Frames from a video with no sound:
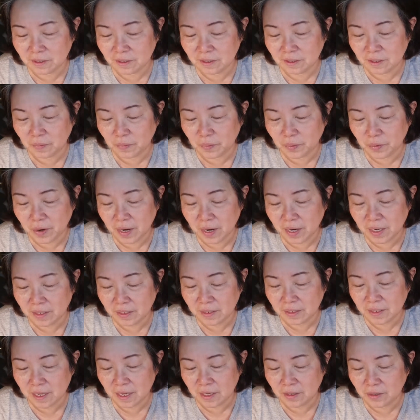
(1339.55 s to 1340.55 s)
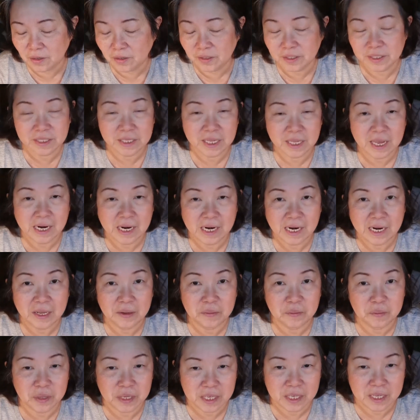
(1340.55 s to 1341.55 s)
surprised they are not scared like
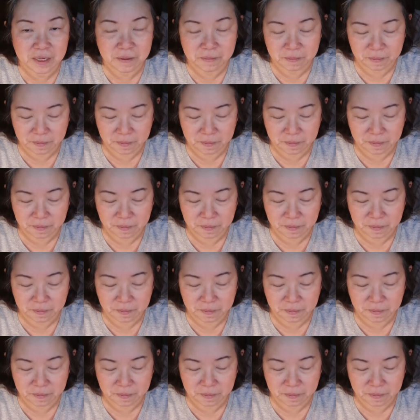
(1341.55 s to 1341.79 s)
me.